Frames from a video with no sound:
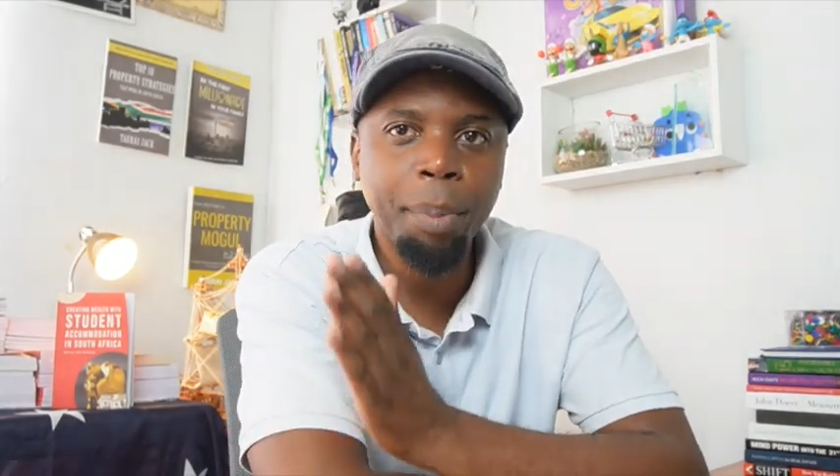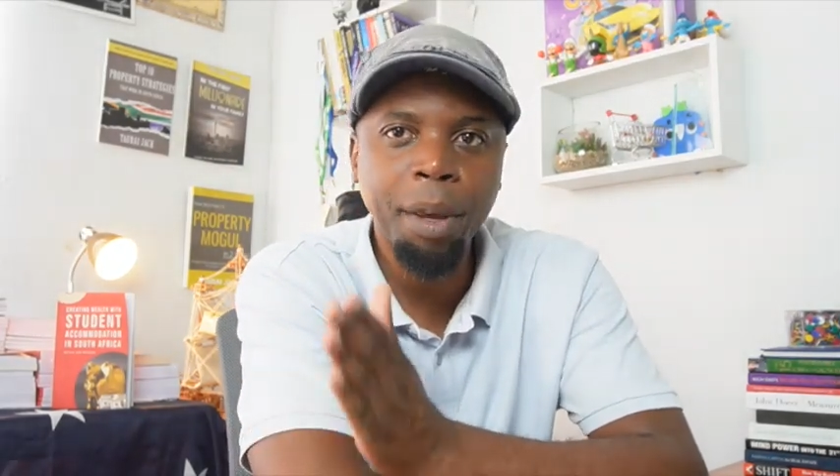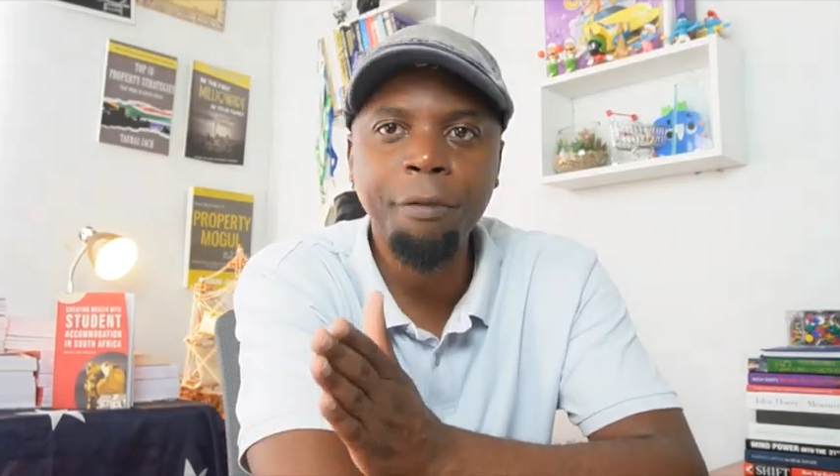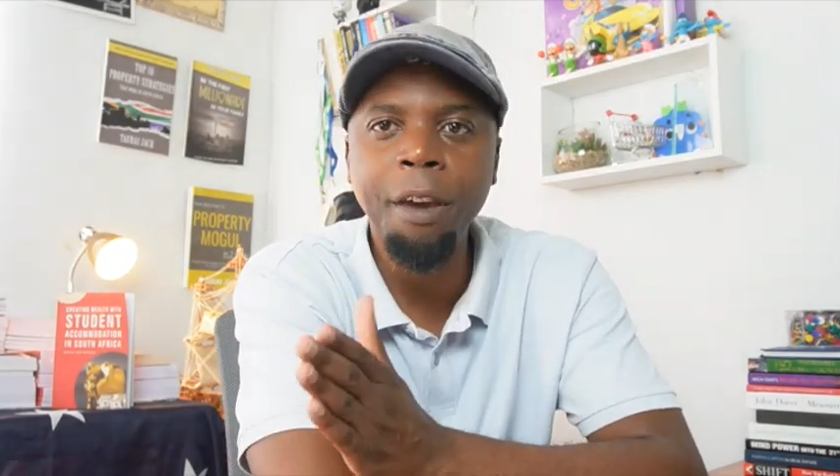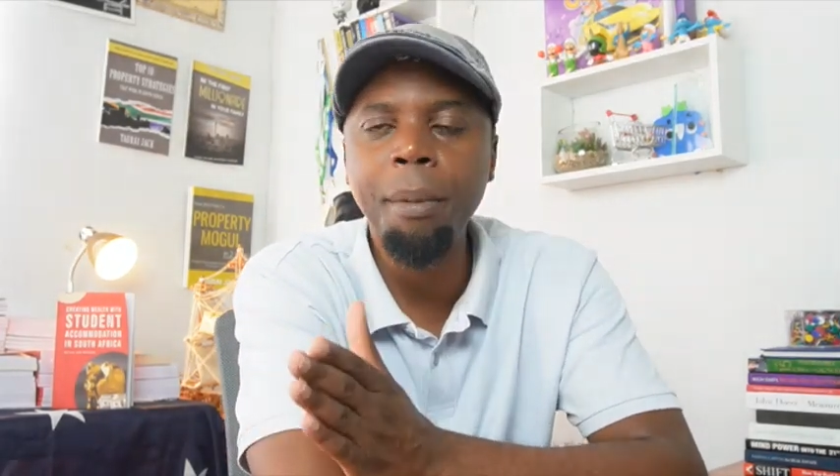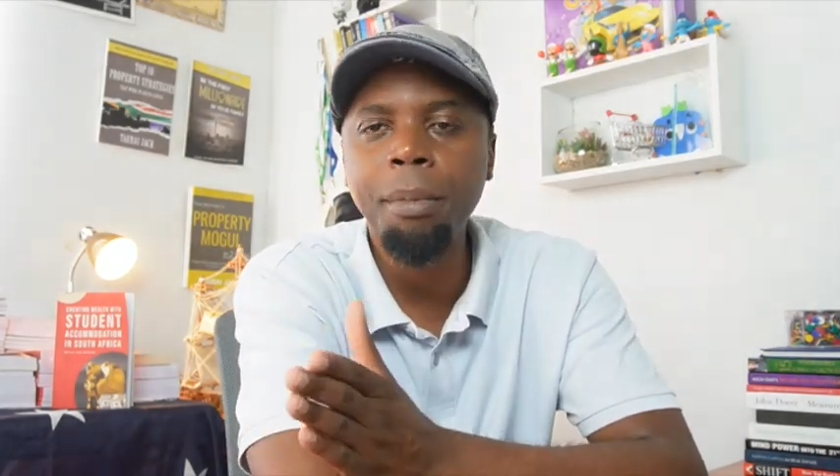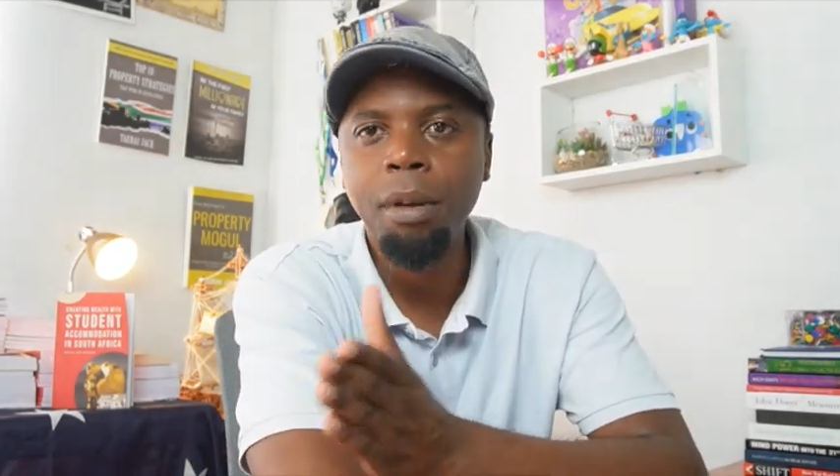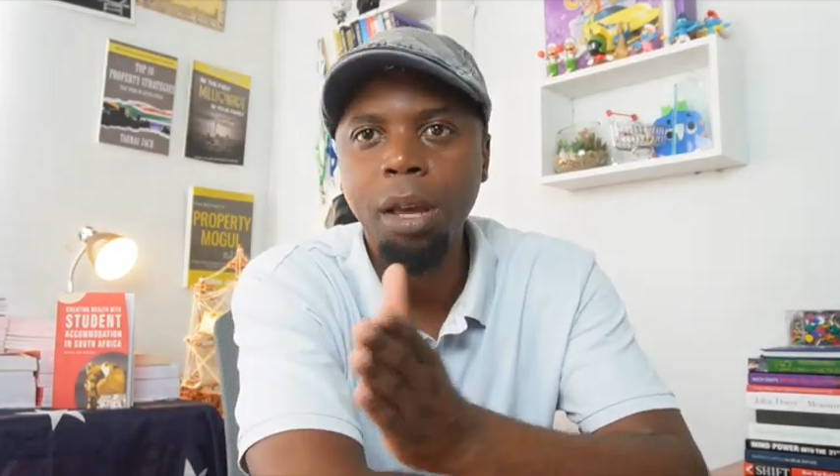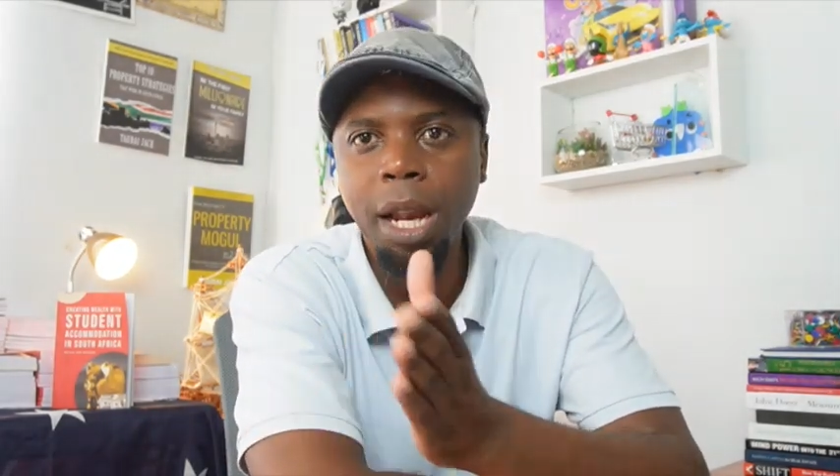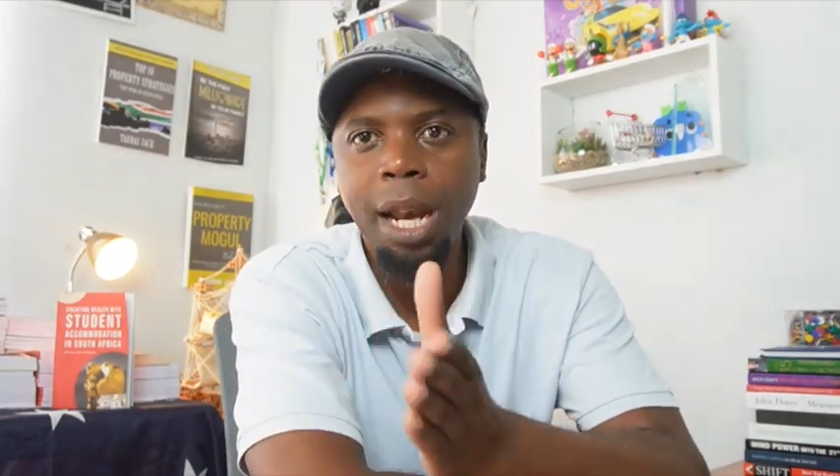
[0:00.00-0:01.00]
be
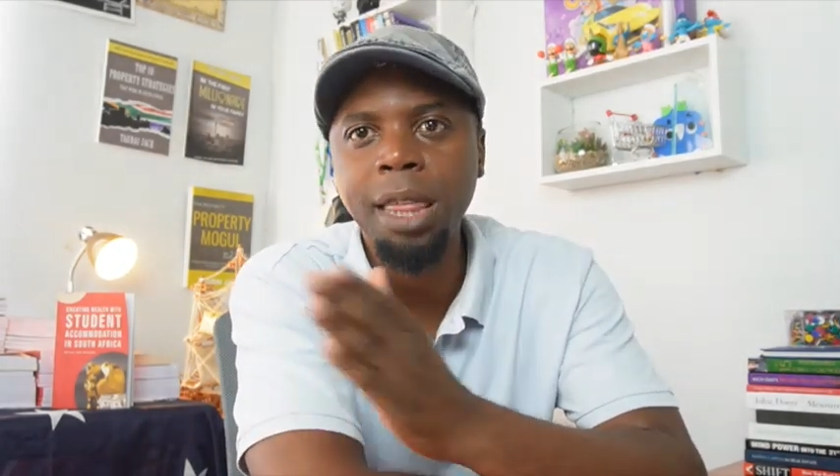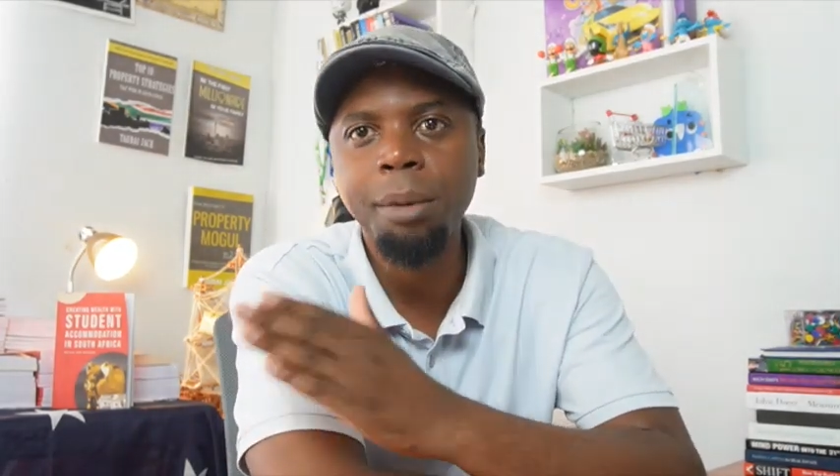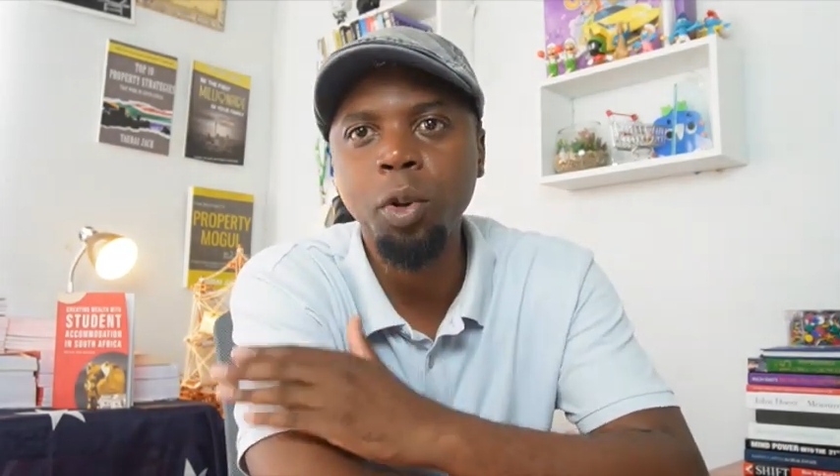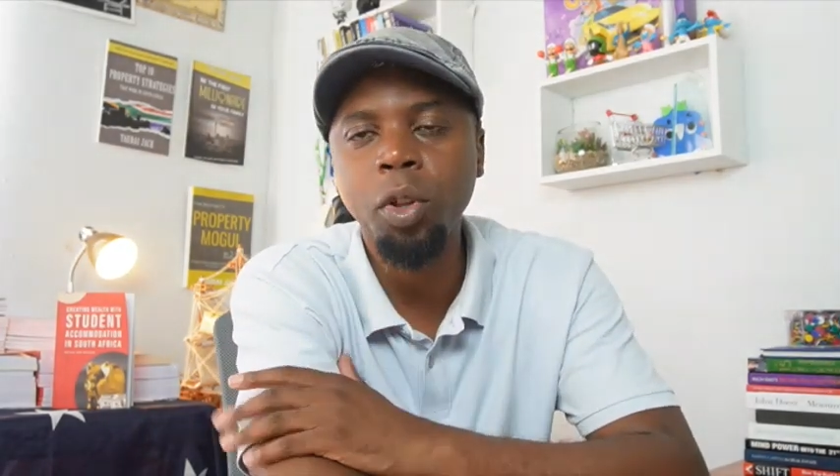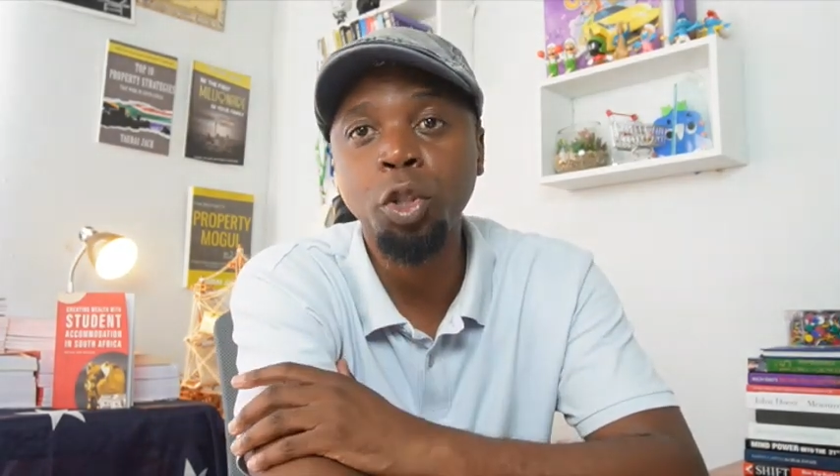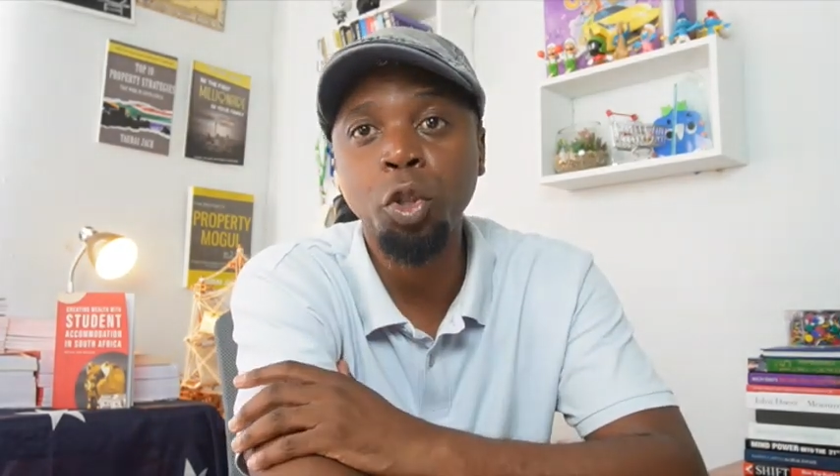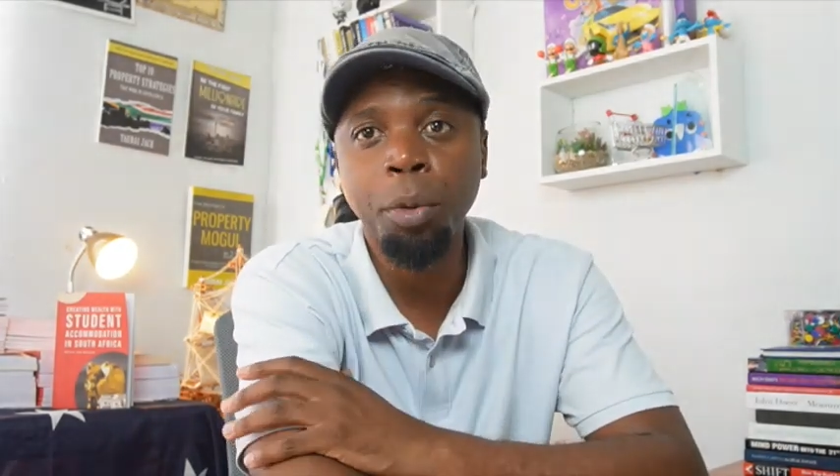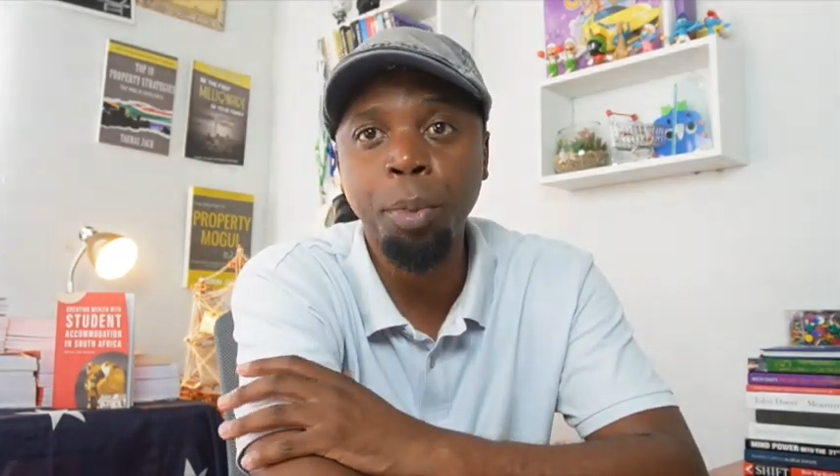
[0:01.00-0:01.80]
firm and let them know that you're the